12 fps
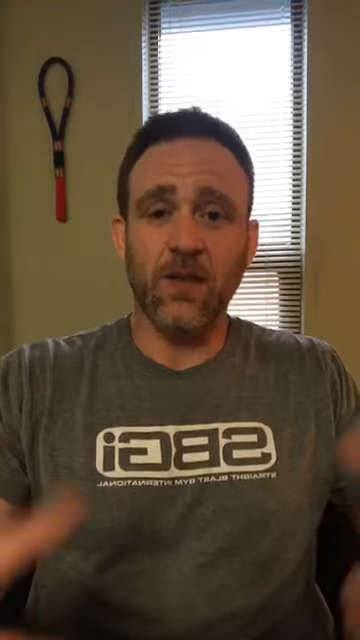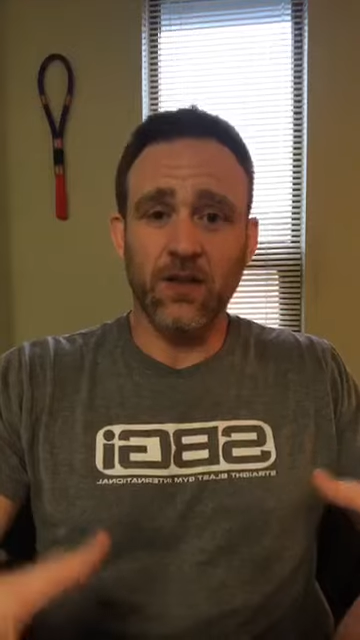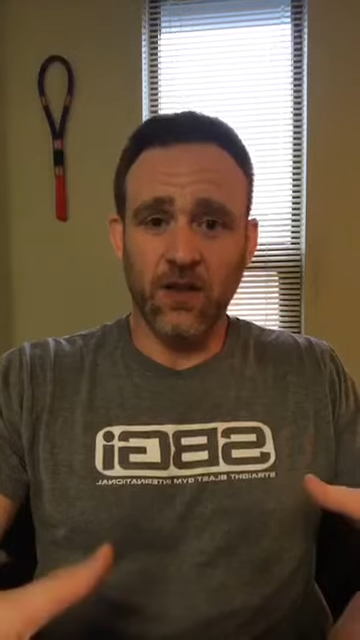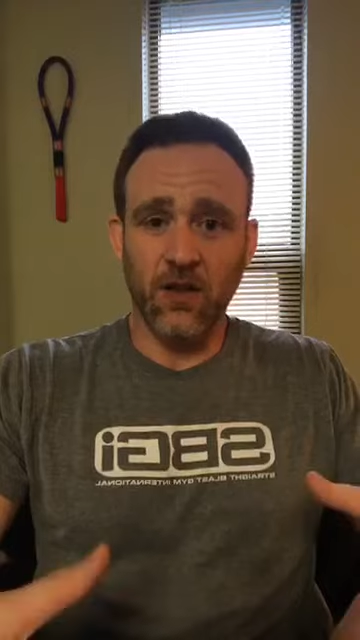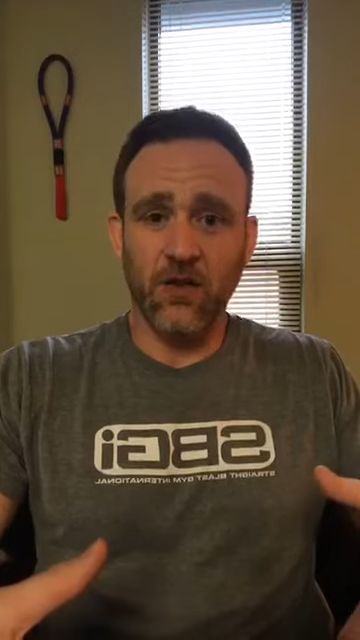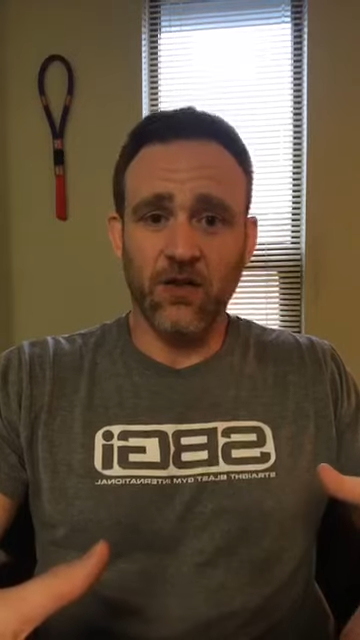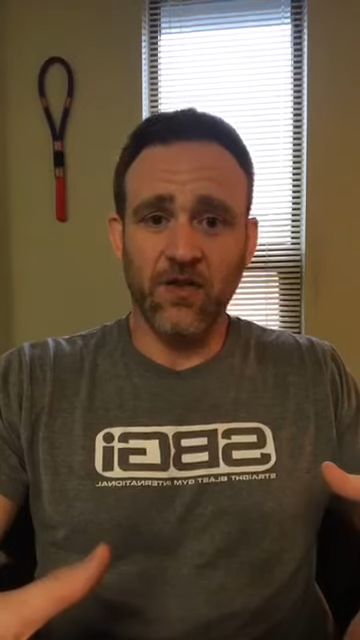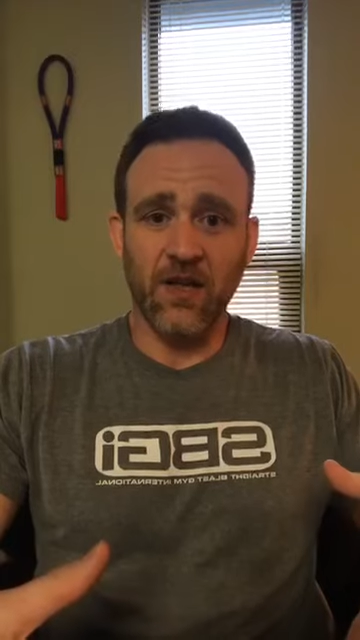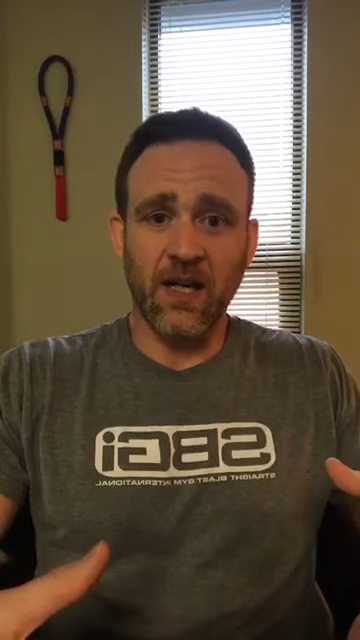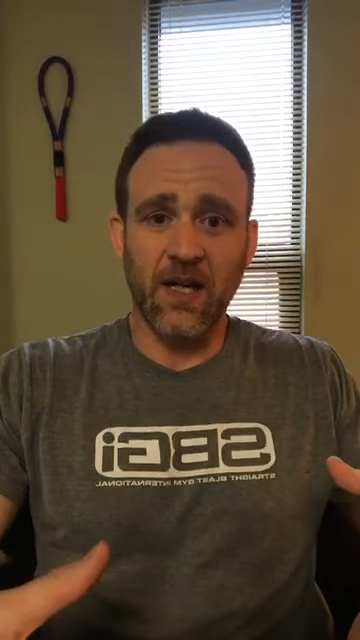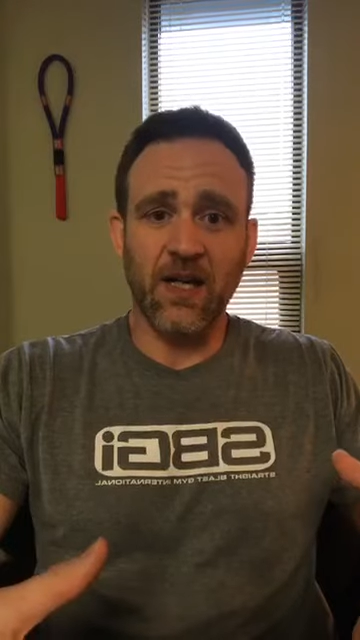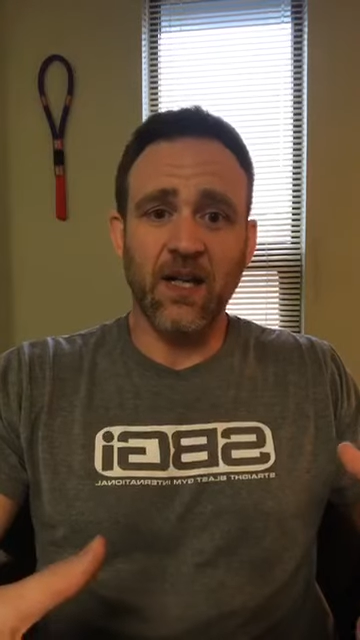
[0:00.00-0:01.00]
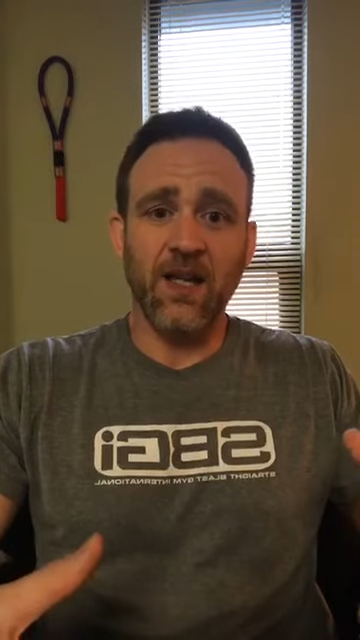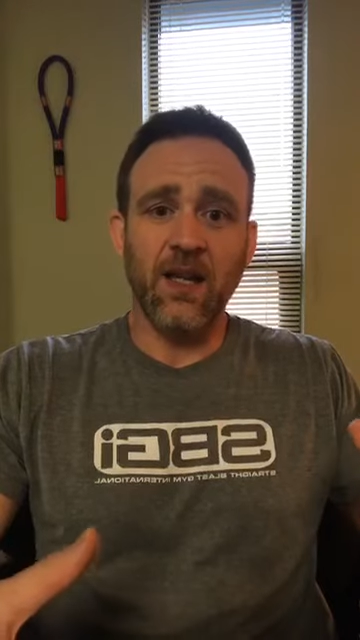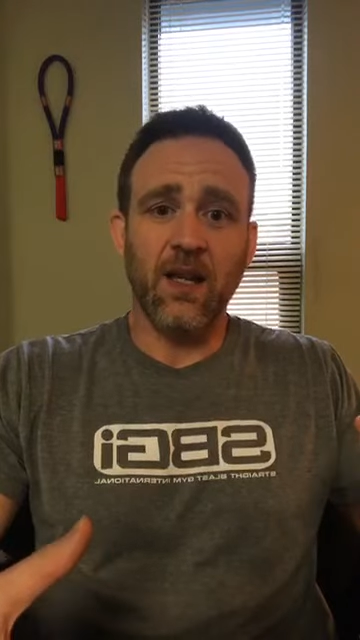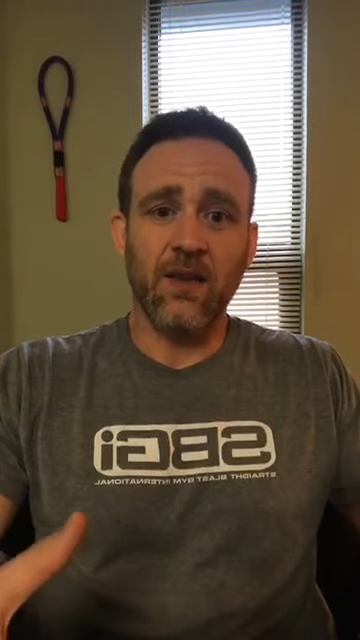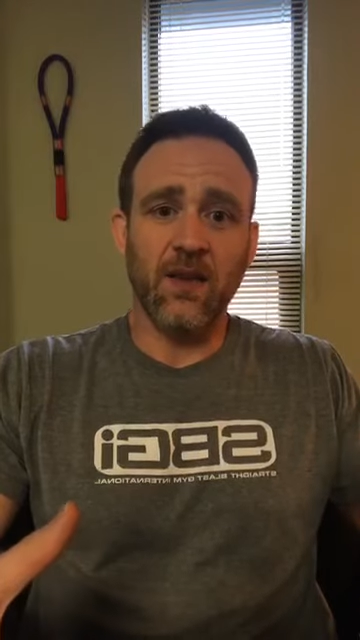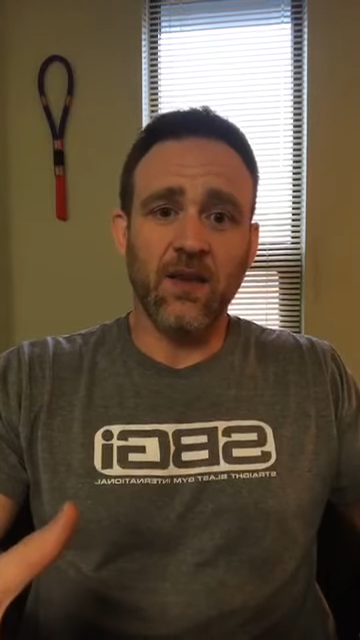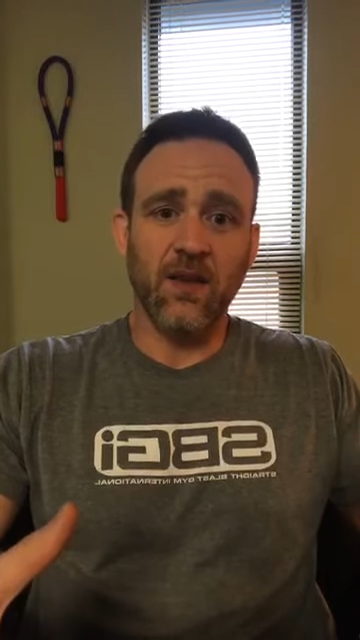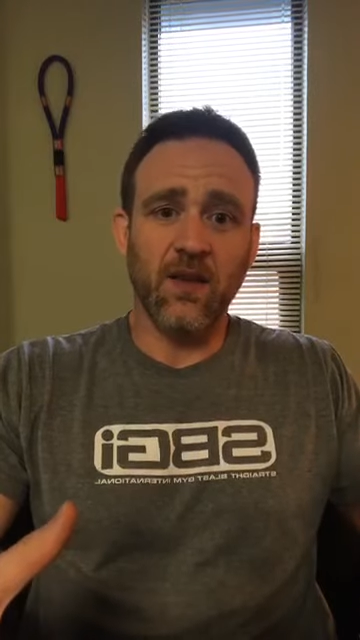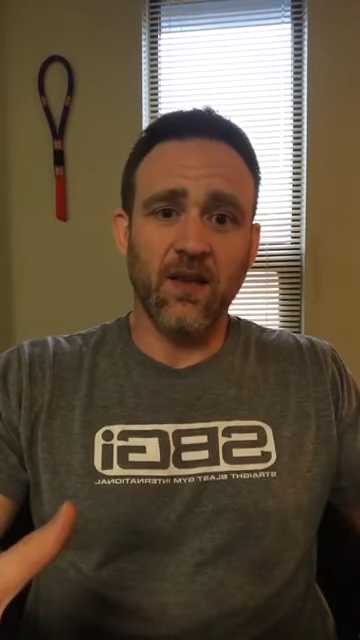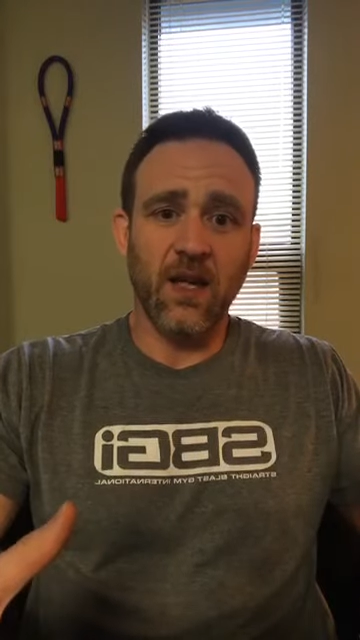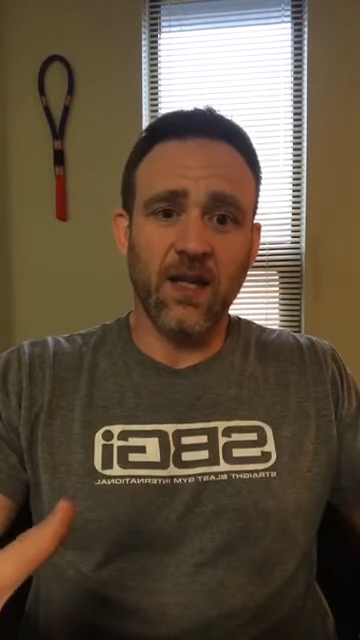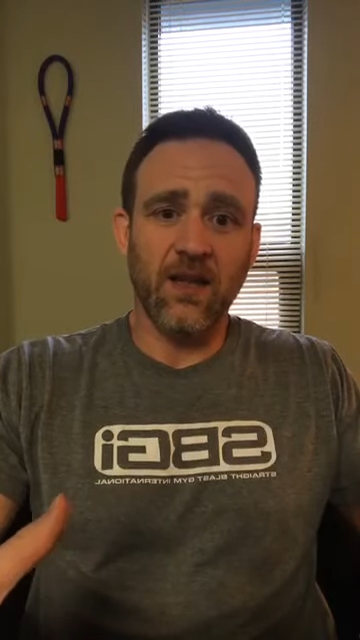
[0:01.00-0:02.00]
to be on the younger side, and
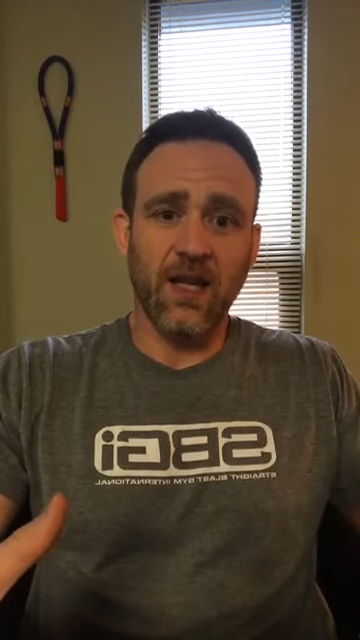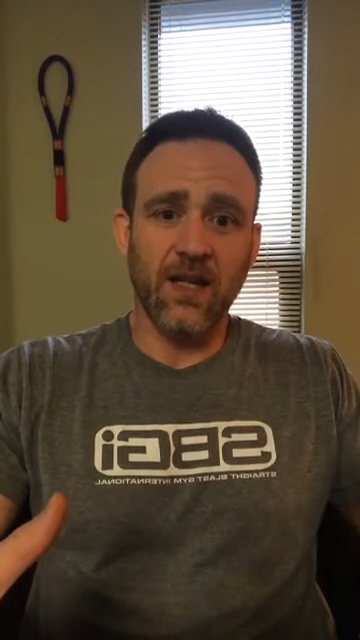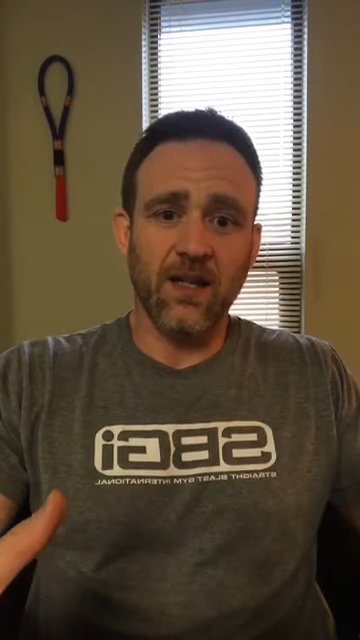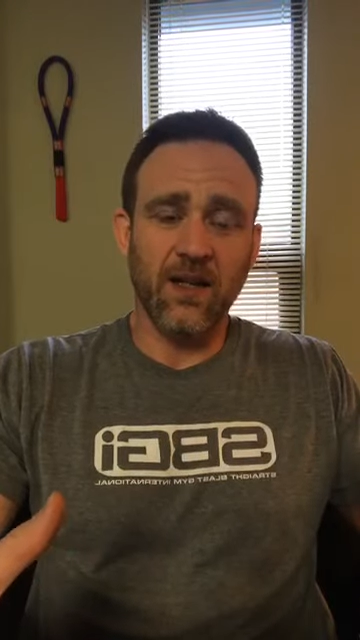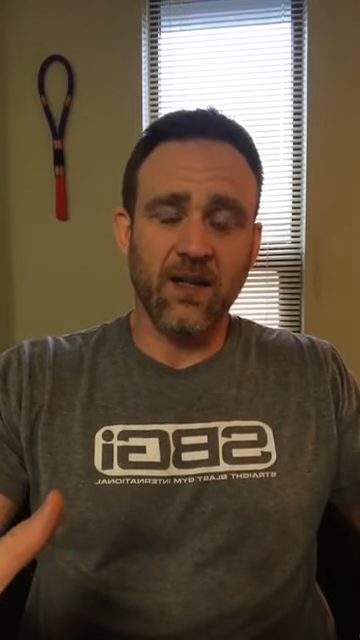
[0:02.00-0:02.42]
they,